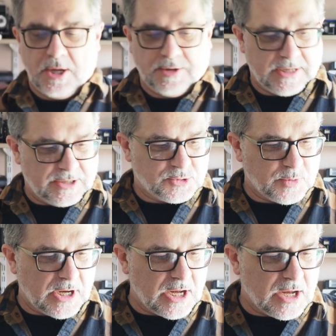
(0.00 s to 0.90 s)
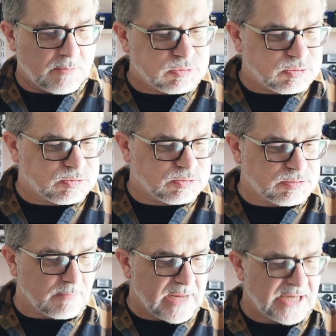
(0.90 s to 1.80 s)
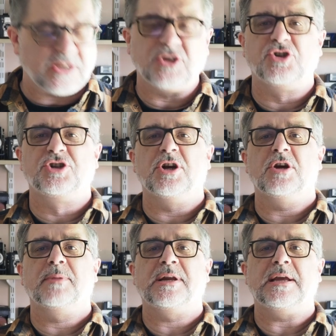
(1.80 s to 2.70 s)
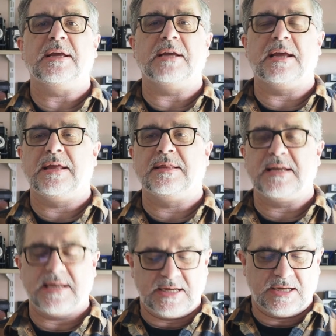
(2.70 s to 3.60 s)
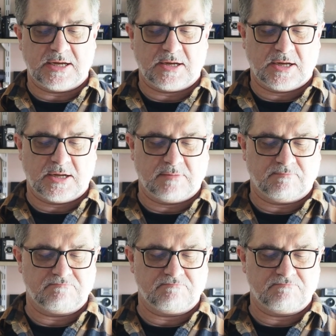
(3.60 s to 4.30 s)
these were made in Germany in the uh,